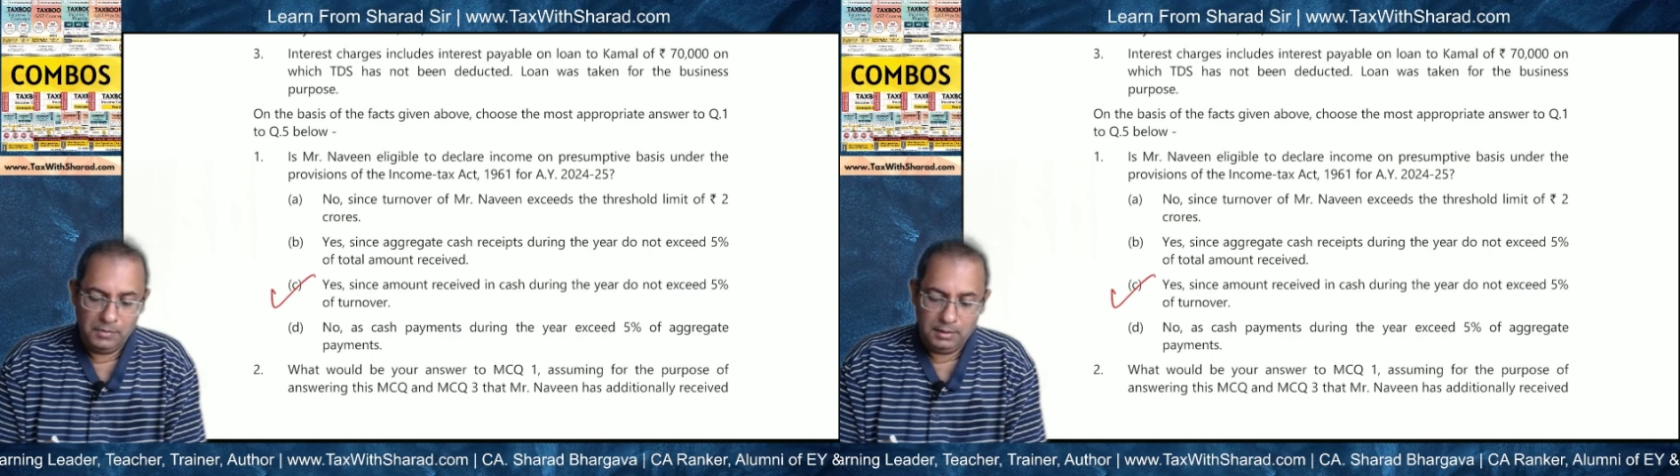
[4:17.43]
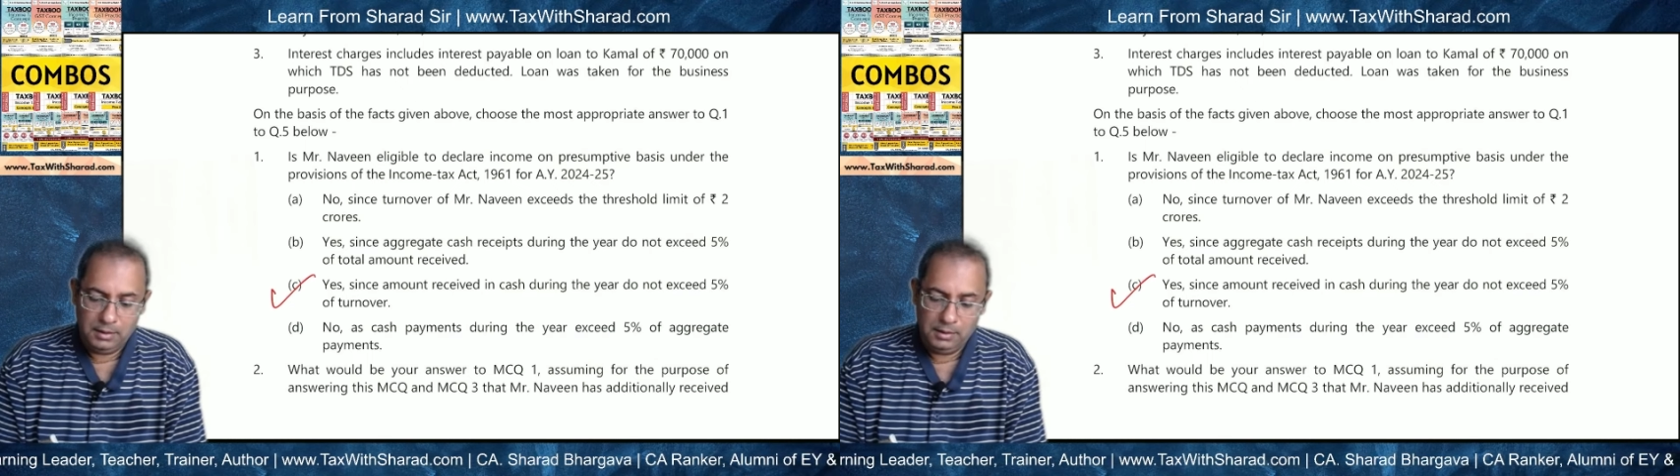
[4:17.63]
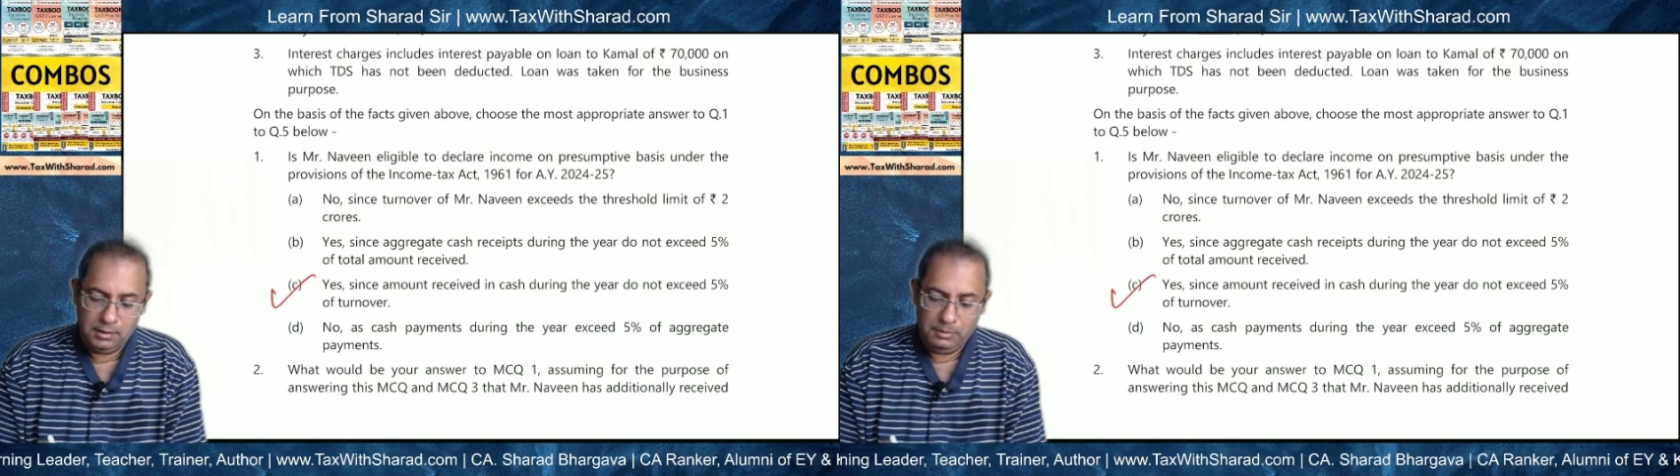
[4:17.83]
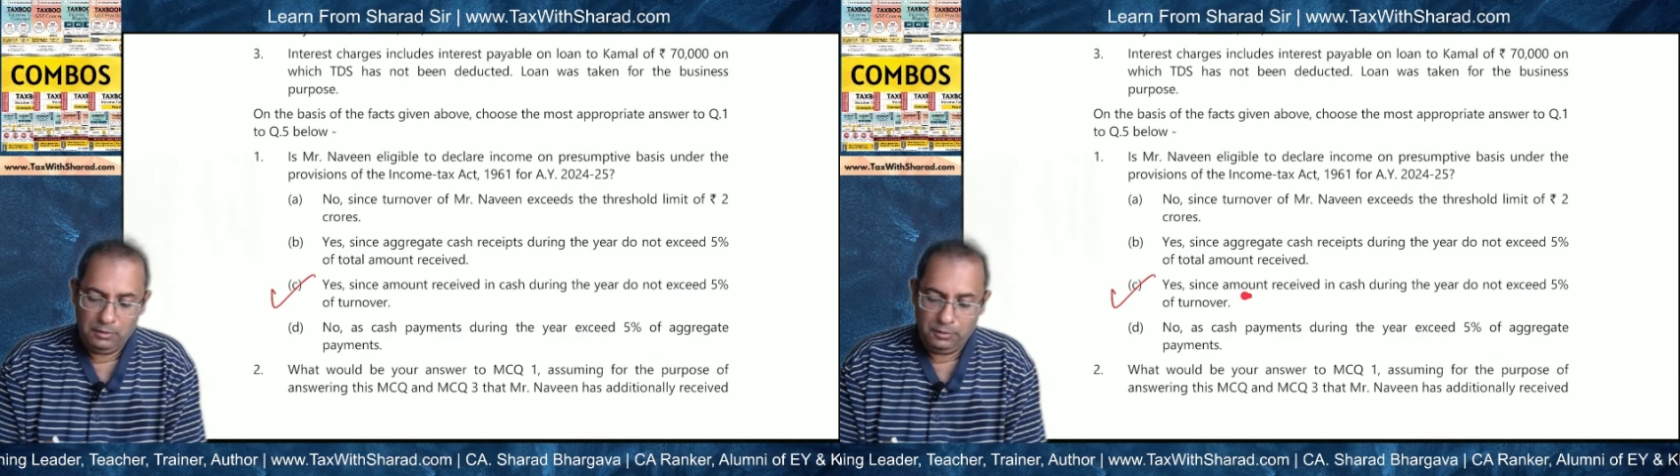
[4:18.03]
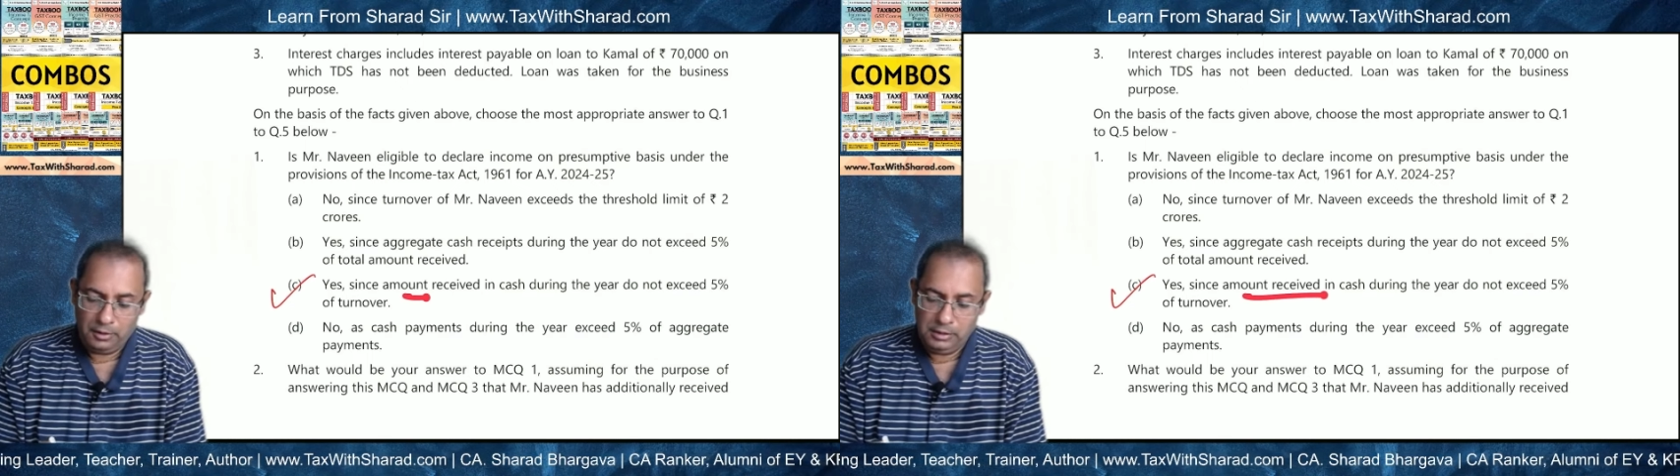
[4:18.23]
since
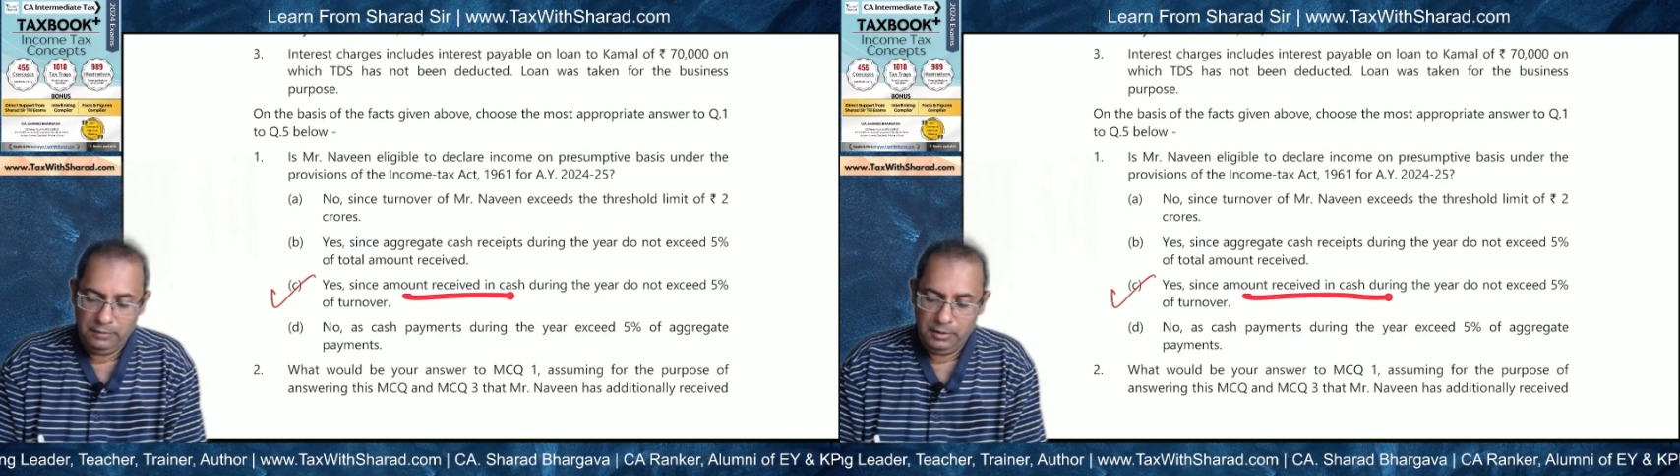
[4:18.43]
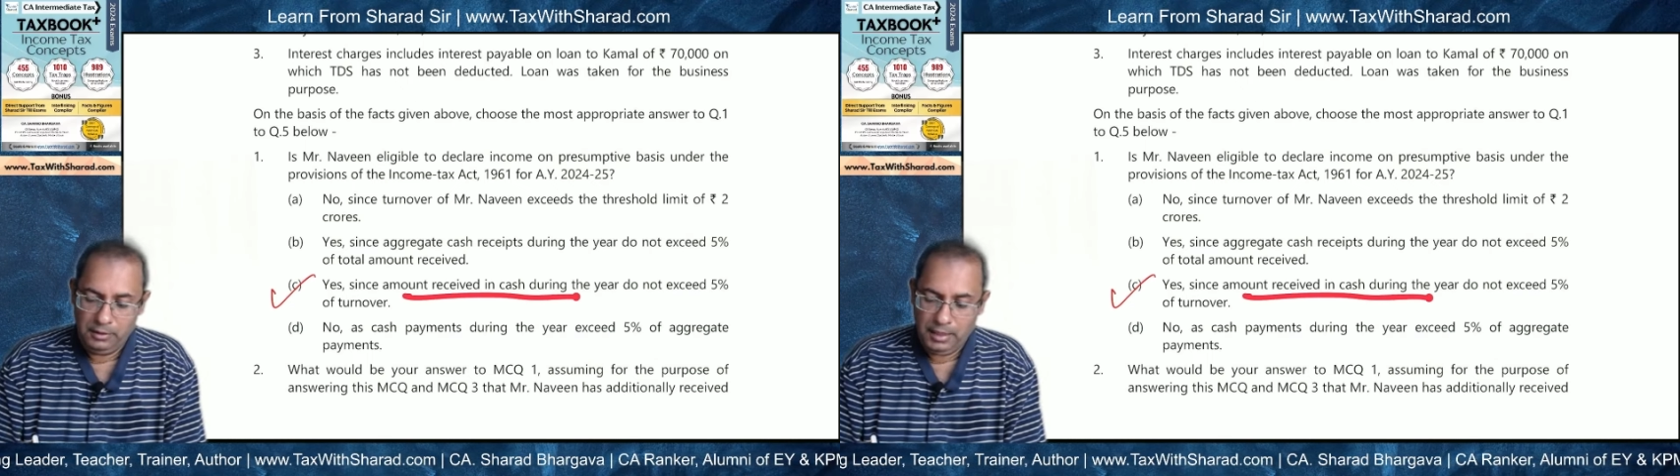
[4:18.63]
amount received in